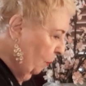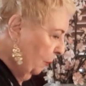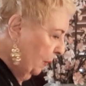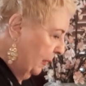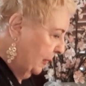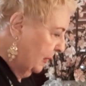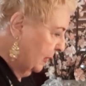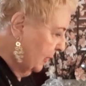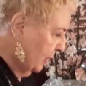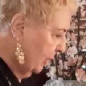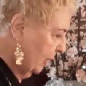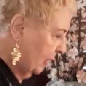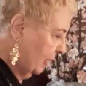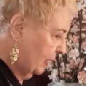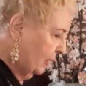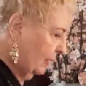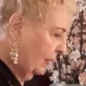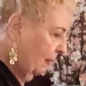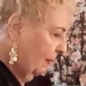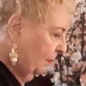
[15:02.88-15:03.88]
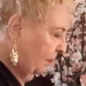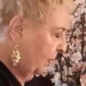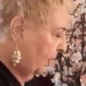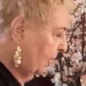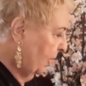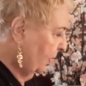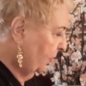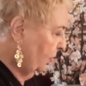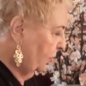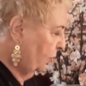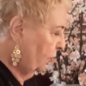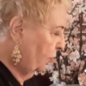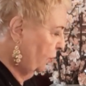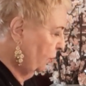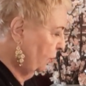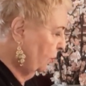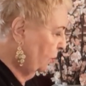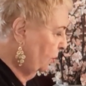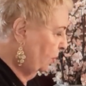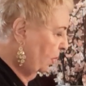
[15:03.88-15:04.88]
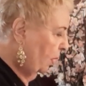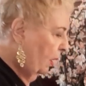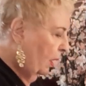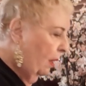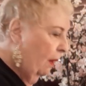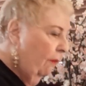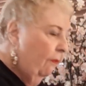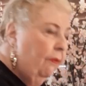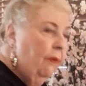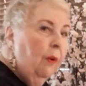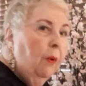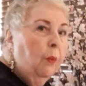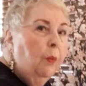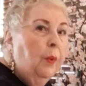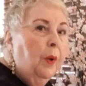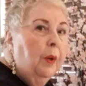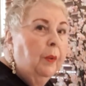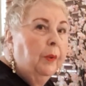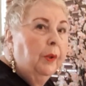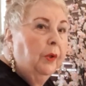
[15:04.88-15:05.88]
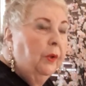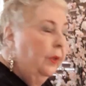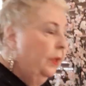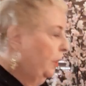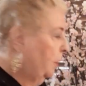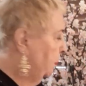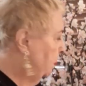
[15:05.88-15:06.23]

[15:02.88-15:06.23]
we sit. The other 2 of where we're going to